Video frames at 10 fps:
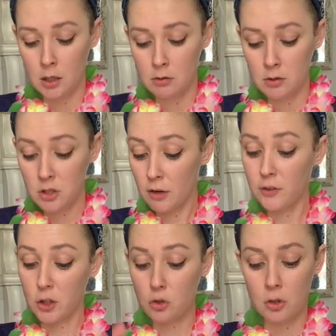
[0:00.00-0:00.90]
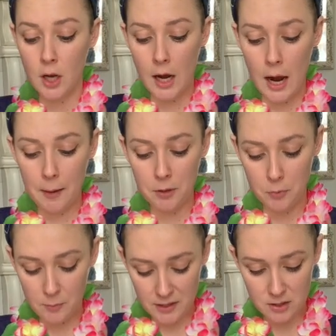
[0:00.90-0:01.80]
starfish. I'm going to
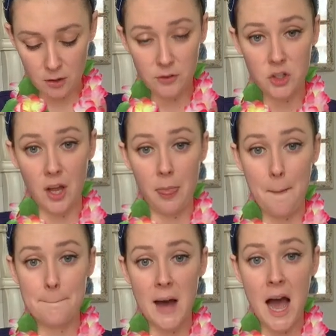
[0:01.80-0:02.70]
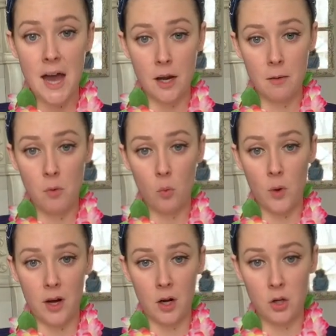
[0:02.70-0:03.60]
put my starfish on the bottom
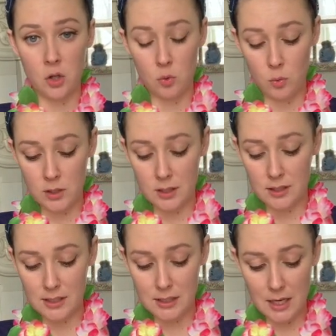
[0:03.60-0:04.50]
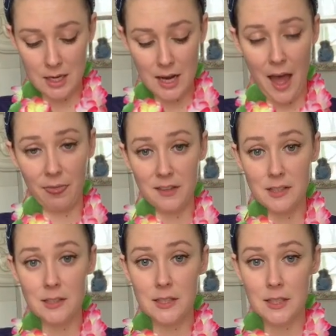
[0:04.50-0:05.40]
where you would see it on the
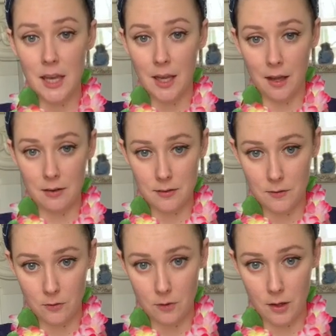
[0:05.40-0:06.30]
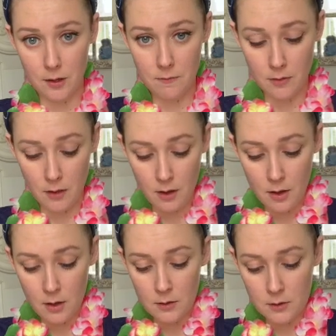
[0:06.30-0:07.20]
sand. Okay,
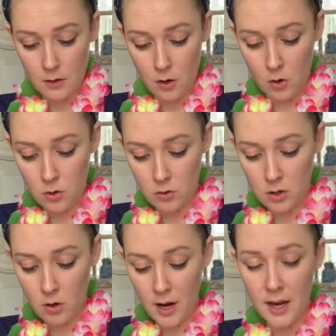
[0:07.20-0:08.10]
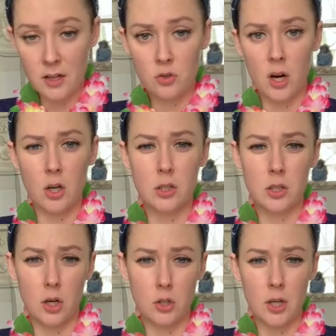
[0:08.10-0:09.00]
so you could go ahead and draw a
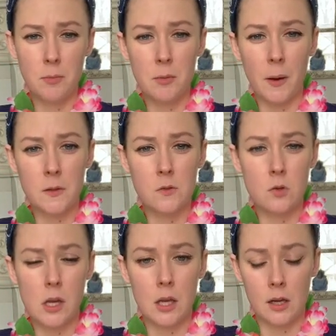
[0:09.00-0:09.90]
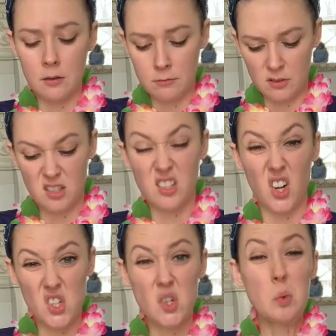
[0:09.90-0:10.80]
star shape the best you can.
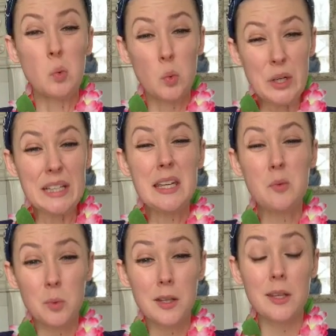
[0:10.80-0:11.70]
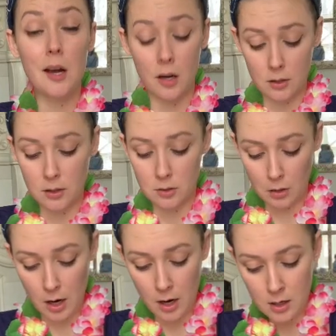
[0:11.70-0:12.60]
Stars are really, really hard to
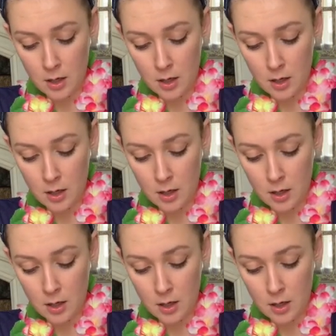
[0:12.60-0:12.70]
draw.